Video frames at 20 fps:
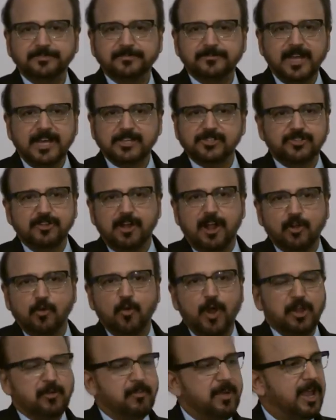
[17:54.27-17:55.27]
That's not
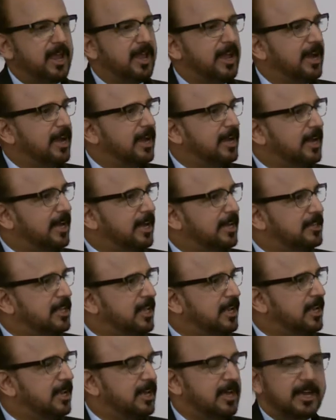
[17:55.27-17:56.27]
going to be
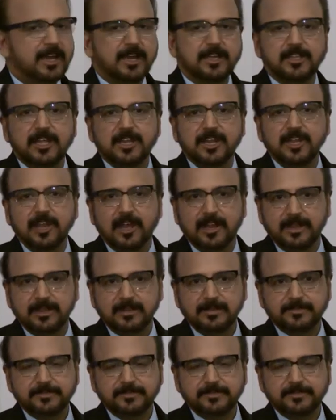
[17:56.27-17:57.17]
the, the real.